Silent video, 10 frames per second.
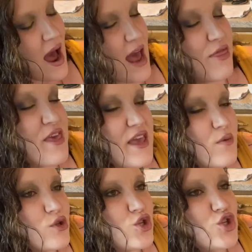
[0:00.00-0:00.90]
I think it
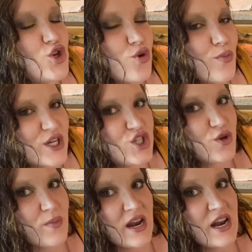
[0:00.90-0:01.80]
was too much
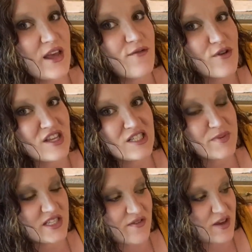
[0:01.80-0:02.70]
humidity for this
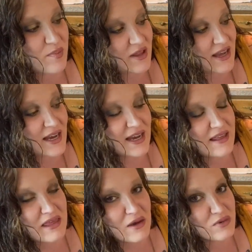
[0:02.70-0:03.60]
specific plant,
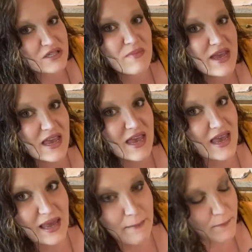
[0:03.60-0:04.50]
and it was making
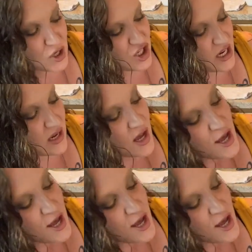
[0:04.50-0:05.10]
it get mushy.